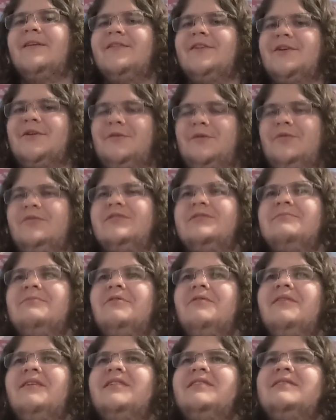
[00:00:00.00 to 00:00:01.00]
the Croods
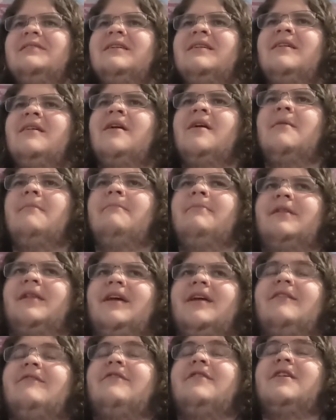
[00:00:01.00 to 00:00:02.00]
movies, but
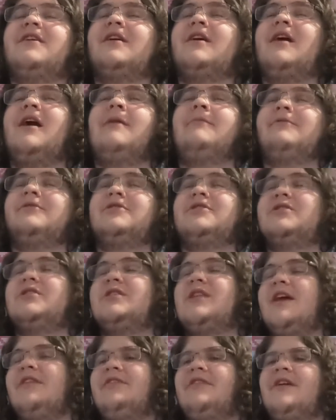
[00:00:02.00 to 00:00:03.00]
like if he accomplished
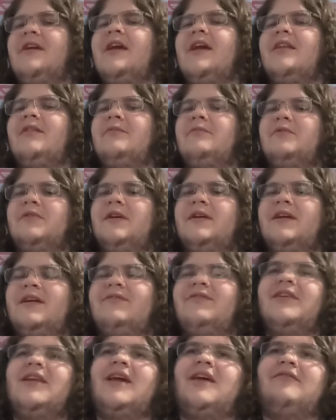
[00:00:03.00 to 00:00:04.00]
nothing and
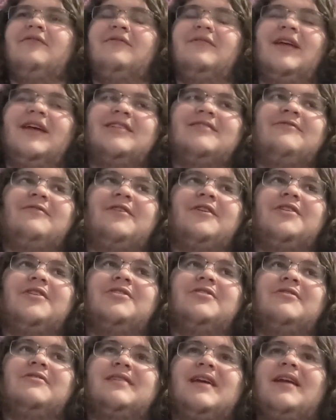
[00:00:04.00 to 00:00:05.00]
even had less funny
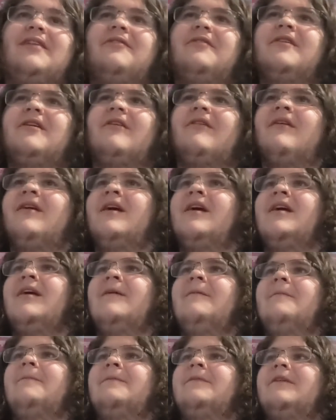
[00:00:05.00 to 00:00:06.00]
jokes, I don't know
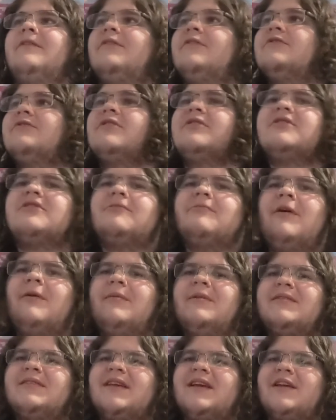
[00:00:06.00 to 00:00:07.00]
there's also
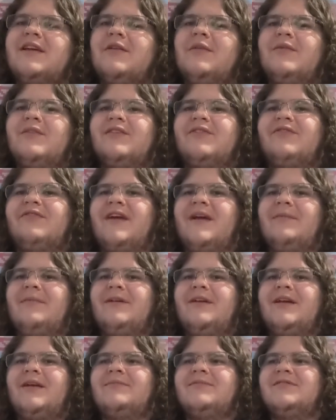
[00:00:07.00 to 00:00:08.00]
moments like when the
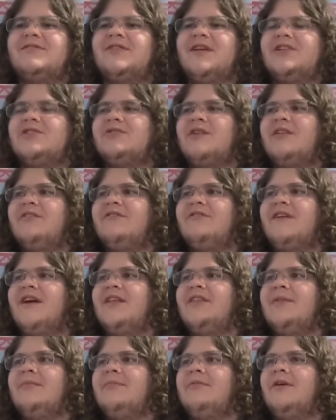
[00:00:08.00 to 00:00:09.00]
family comes to like try and
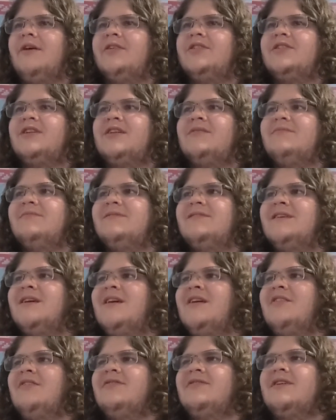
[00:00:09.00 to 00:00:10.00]
find LeBron James.
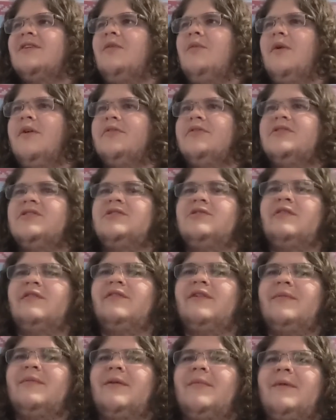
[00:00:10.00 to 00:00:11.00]
There's like one or two
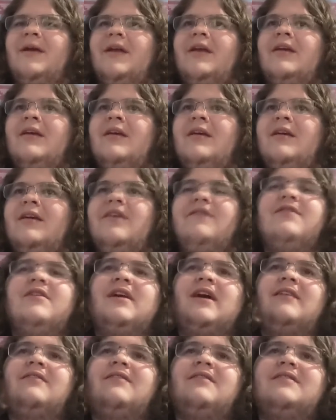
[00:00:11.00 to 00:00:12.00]
of them, and I'm like, if
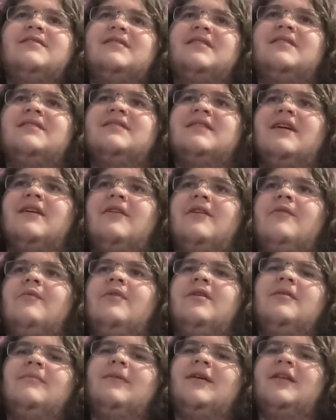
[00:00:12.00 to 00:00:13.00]
you cut these scenes out, it
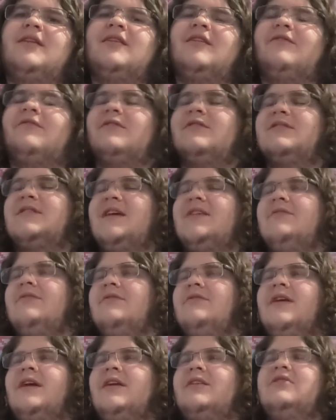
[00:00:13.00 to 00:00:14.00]
wouldn't have made a difference, and
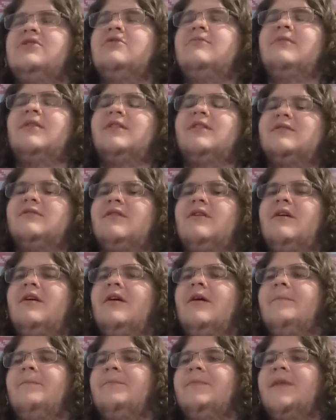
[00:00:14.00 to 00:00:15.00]
they're like two minutes
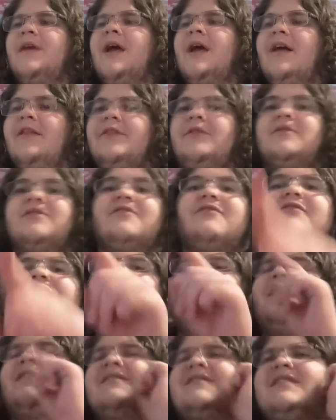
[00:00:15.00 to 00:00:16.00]
long. There was a
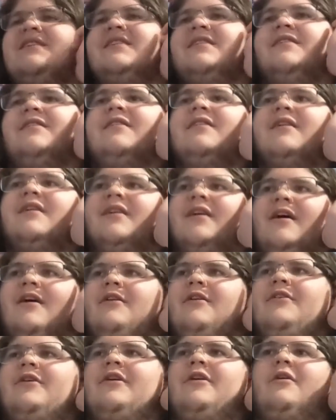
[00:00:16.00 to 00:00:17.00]
funny scene,
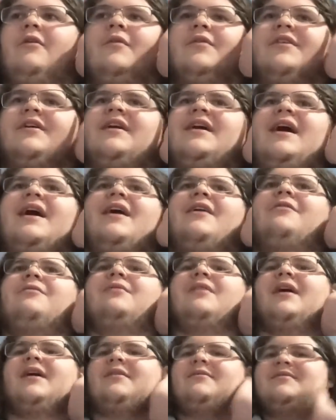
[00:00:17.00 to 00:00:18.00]
although, with a guy who
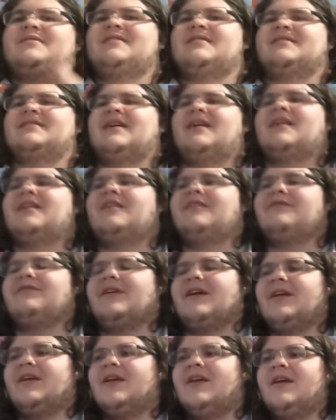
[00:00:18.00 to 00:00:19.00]
like was the
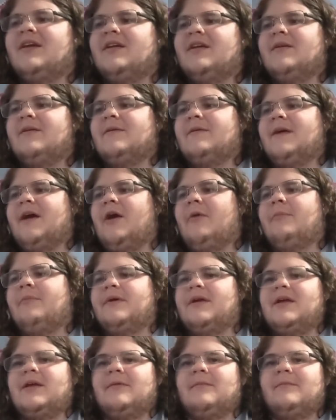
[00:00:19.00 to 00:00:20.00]
executive, like
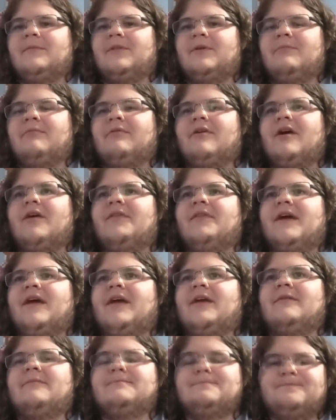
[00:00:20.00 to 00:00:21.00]
helping LeBron,
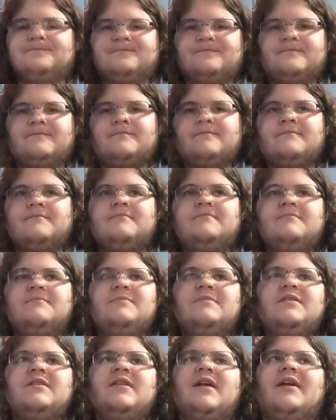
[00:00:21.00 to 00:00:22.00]
like,
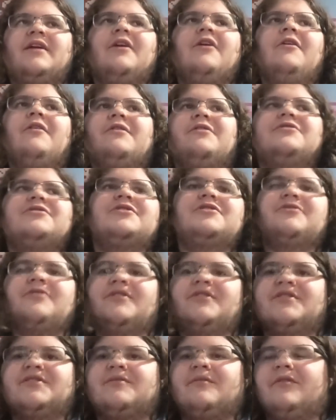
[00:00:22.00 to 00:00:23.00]
like oh, you should
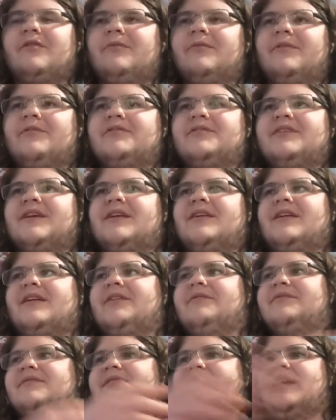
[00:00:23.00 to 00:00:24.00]
join this Warner Brothers thing.
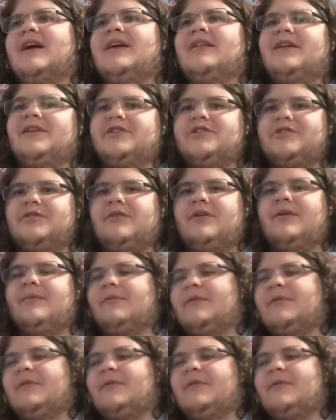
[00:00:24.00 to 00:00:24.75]
Like he was the guy like showing